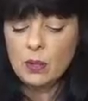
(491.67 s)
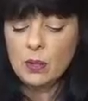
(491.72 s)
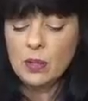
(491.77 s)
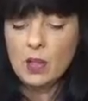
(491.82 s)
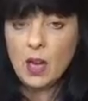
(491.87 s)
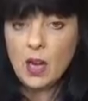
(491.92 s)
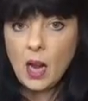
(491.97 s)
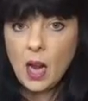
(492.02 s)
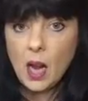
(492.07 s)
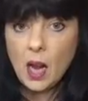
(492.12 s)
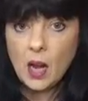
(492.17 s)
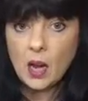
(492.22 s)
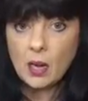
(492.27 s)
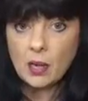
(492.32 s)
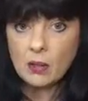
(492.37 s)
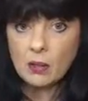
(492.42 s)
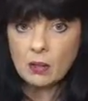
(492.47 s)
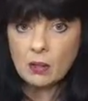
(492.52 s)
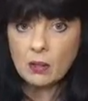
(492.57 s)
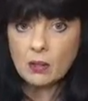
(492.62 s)
Not
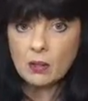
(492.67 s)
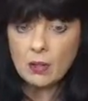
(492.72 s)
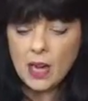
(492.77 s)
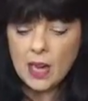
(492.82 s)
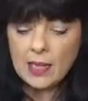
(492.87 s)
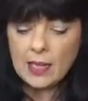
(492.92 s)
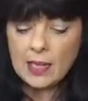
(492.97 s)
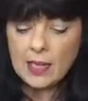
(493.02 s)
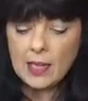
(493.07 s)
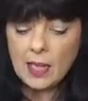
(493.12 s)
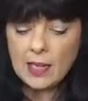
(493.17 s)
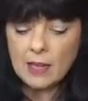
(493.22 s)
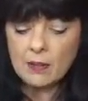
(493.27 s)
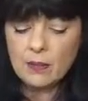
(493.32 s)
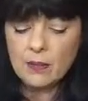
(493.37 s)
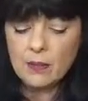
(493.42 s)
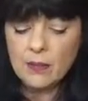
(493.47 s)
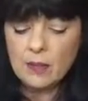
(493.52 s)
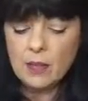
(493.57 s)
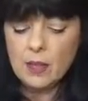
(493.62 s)
hard, just gently,
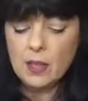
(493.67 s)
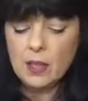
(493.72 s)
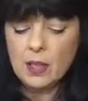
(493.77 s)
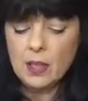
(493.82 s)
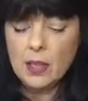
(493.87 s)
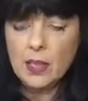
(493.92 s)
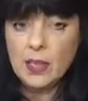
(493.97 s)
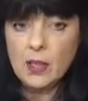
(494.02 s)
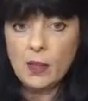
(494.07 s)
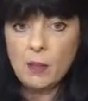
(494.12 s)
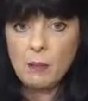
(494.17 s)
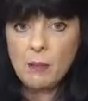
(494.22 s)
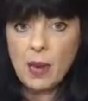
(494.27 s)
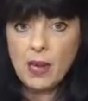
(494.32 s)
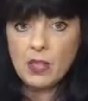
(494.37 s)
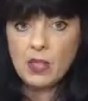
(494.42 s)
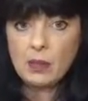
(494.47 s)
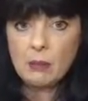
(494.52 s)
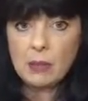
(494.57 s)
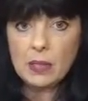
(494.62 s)
kind of like you're
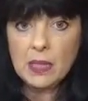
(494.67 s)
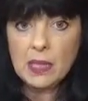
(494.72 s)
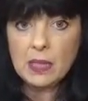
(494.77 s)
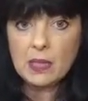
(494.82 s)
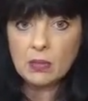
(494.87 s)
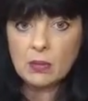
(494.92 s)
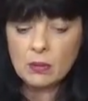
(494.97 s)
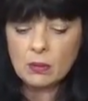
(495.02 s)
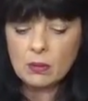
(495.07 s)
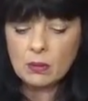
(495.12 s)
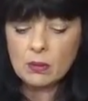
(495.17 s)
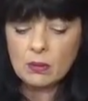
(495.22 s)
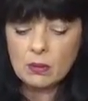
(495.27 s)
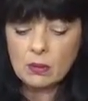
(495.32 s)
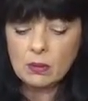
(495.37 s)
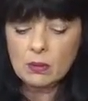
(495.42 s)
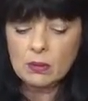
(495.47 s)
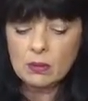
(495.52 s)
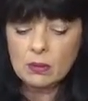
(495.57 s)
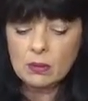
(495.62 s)
mashing potatoes
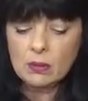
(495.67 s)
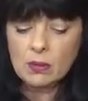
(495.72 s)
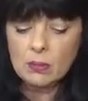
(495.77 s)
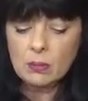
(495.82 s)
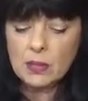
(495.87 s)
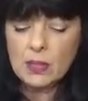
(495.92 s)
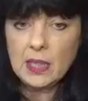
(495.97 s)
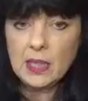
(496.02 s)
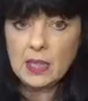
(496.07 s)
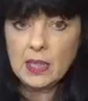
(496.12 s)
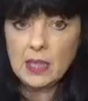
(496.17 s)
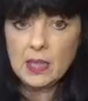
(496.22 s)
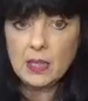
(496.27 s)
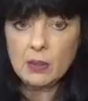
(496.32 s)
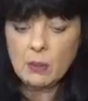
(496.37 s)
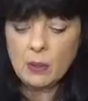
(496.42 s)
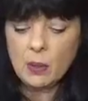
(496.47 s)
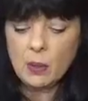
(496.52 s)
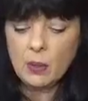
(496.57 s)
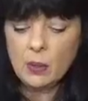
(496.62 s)
or something like that in
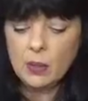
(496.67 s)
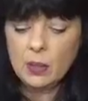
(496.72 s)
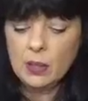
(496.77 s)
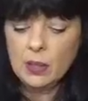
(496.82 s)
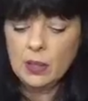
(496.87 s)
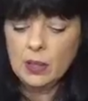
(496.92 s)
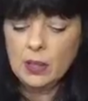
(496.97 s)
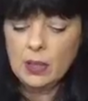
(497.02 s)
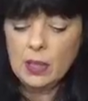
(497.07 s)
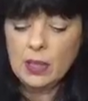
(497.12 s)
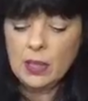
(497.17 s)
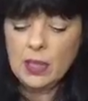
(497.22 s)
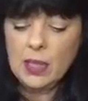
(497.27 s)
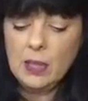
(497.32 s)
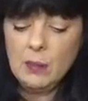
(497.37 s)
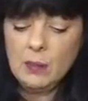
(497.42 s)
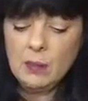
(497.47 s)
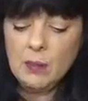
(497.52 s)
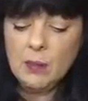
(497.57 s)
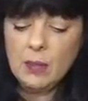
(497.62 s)
the bowl.
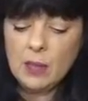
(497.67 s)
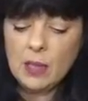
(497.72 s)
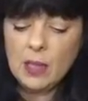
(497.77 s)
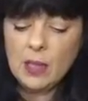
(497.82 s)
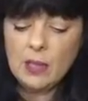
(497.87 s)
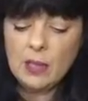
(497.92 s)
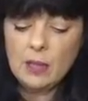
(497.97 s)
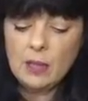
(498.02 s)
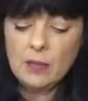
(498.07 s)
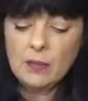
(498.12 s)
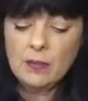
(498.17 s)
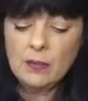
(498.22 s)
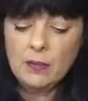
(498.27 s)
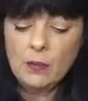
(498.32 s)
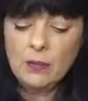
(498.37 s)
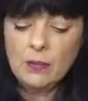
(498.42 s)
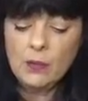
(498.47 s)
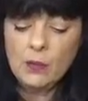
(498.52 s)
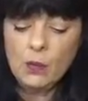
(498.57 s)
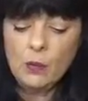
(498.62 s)
Keep doing that for
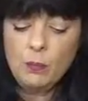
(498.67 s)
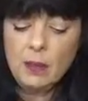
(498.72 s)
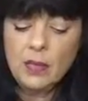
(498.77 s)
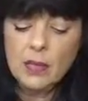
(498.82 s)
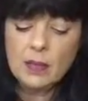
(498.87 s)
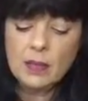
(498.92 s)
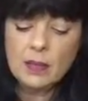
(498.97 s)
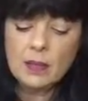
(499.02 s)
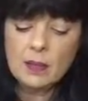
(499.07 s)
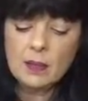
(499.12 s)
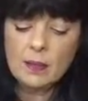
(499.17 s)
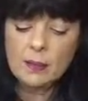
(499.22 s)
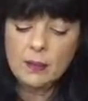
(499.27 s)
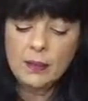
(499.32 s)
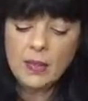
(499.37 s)
a few minutes.